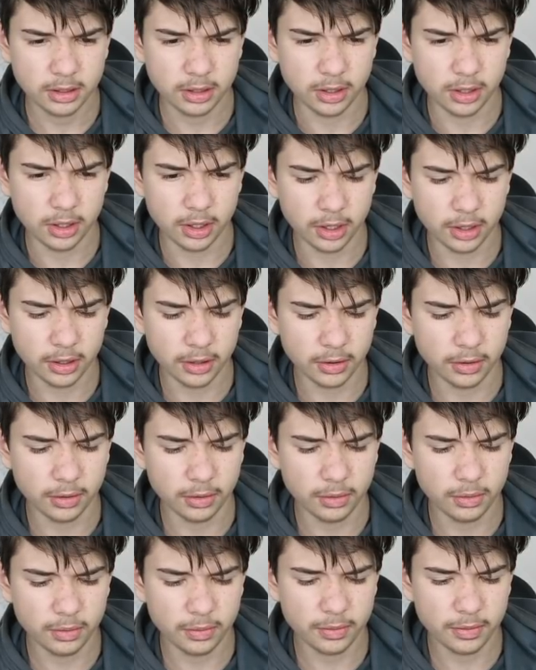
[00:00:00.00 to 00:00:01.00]

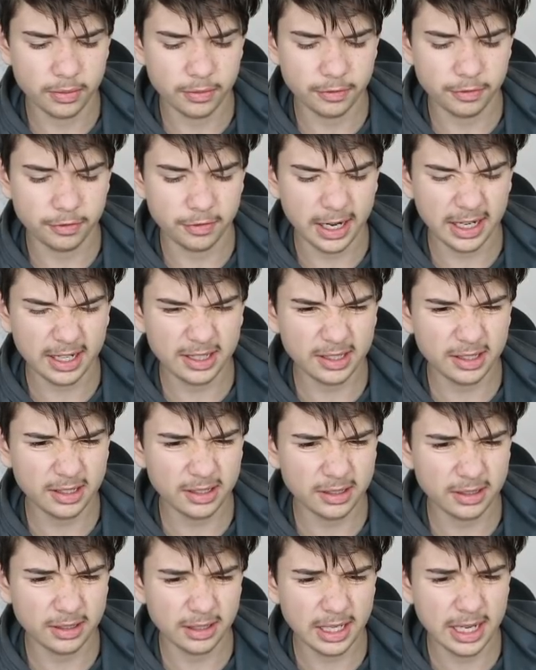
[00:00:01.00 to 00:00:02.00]
No.
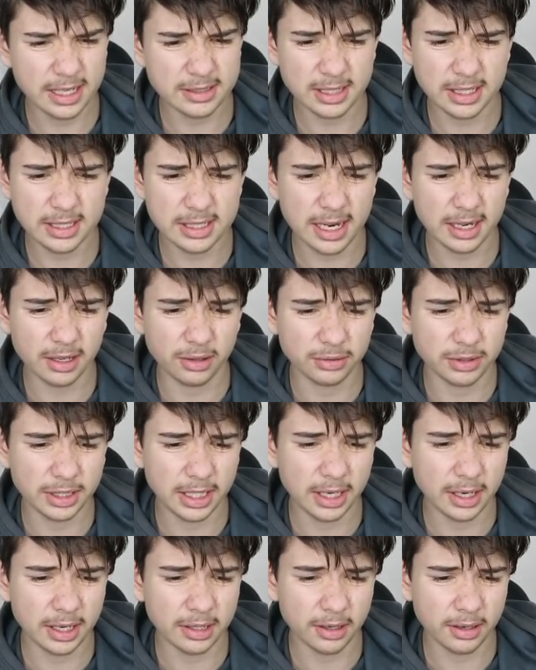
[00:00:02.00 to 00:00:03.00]
Franklin? He's had a good
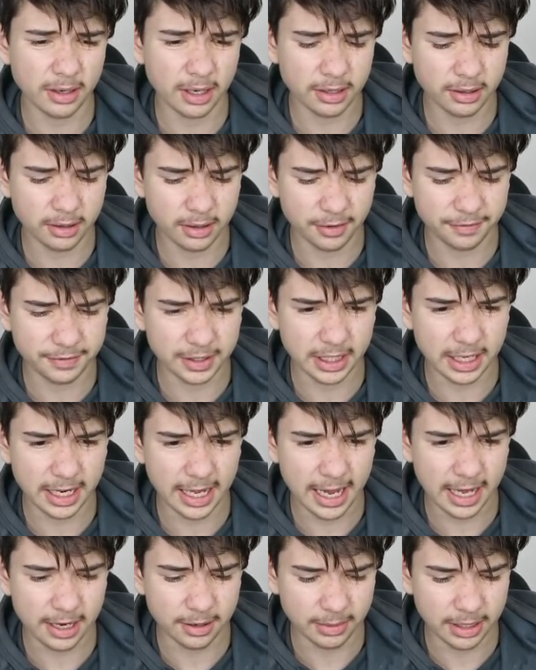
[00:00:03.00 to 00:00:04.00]
year. I don't know if they're going
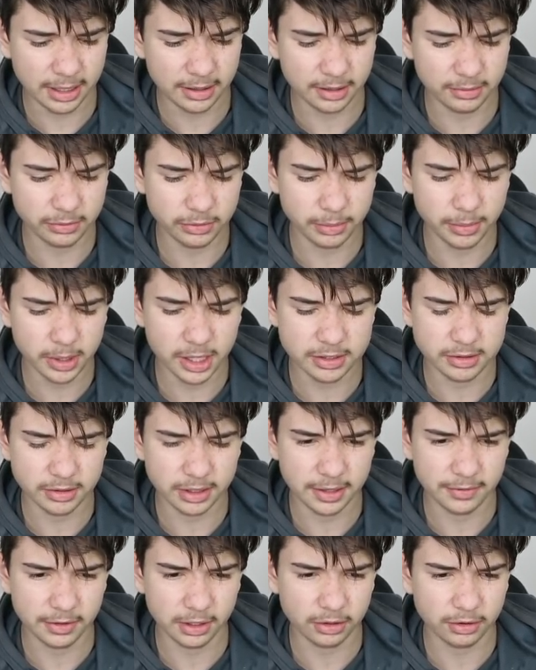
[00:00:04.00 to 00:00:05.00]
to add him in. We might as well
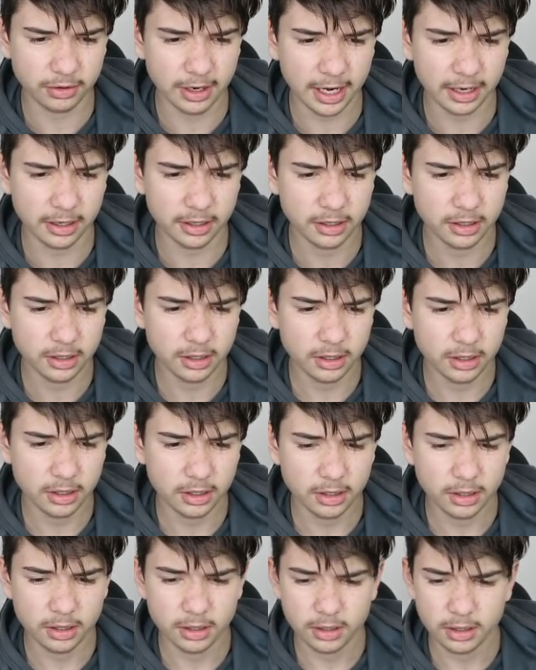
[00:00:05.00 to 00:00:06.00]
give it a crack.
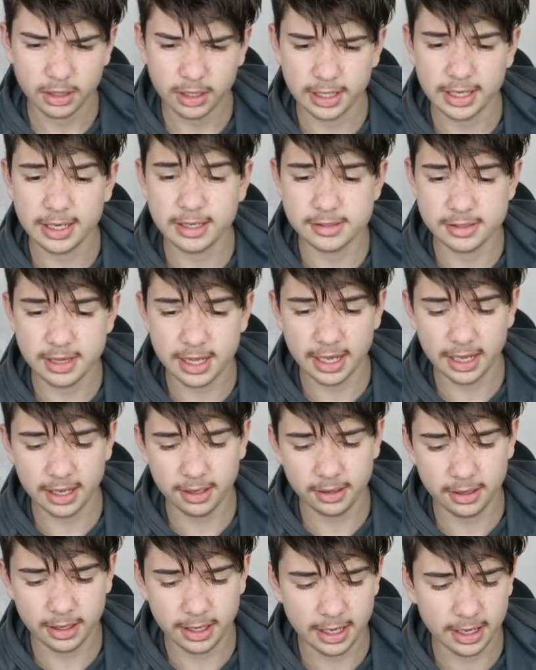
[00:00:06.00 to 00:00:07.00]
He is
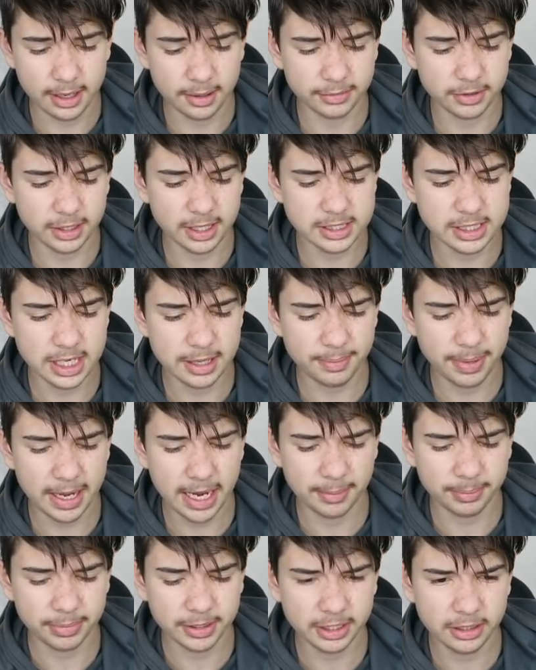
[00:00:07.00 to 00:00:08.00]
there. Did I say
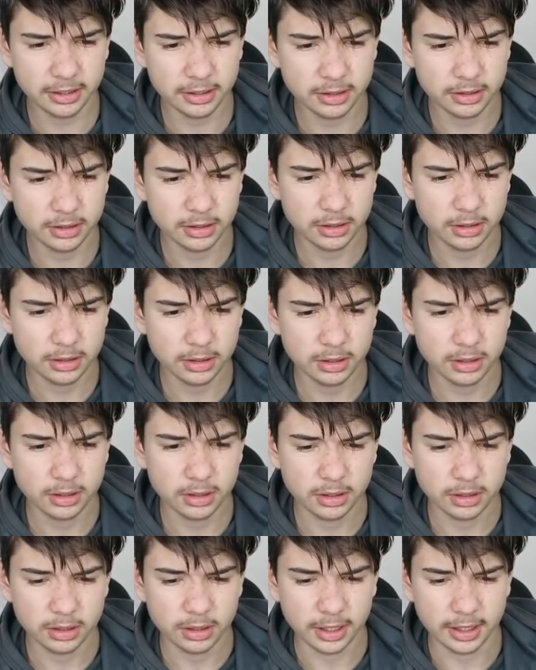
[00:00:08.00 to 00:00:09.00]
Papley?
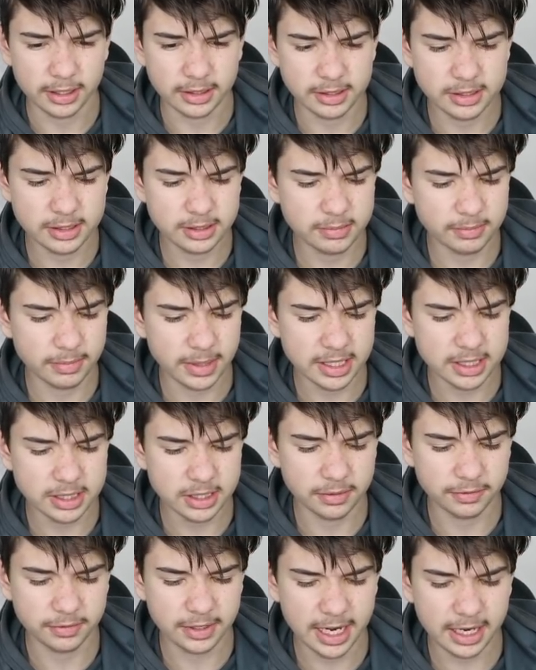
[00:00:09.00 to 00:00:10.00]
I must
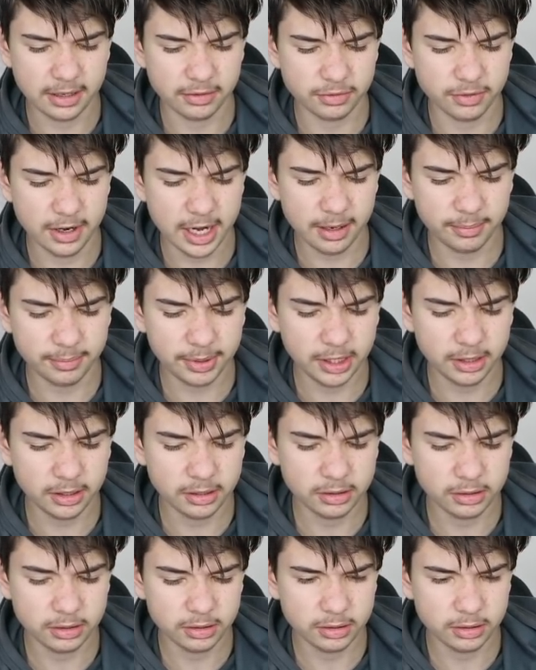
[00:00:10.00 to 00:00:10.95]
have. Dane Rampy.